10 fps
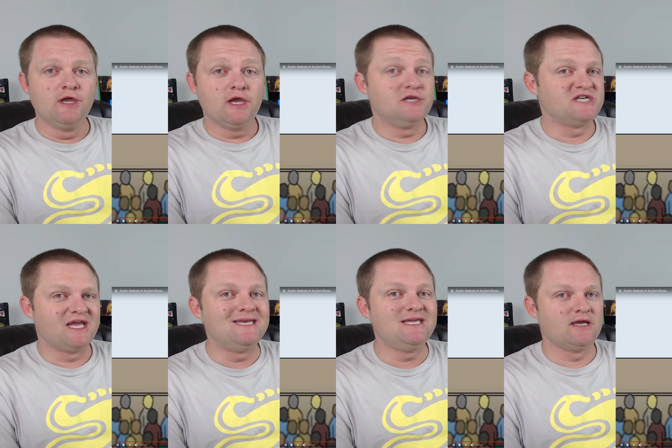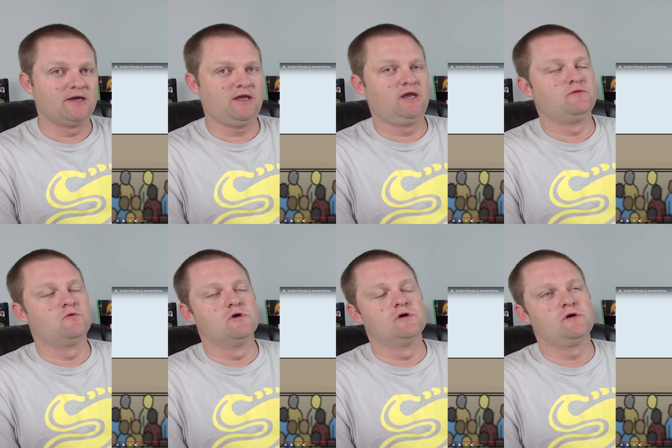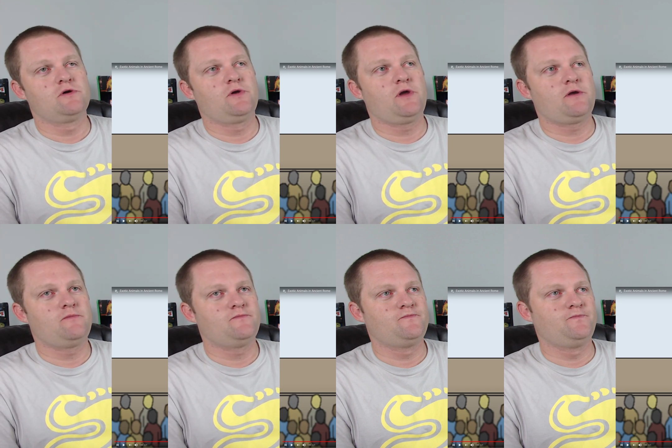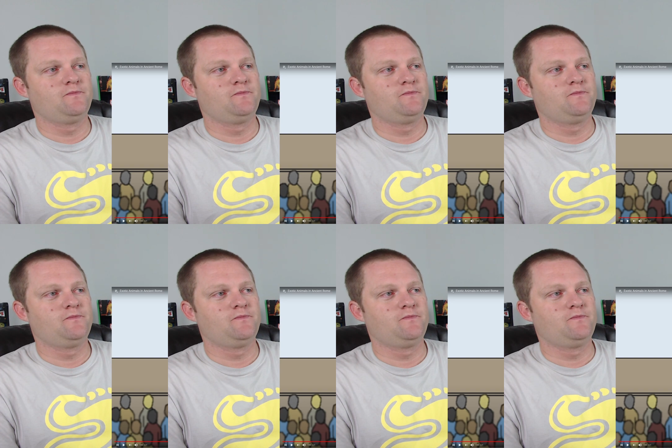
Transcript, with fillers: into India and were um,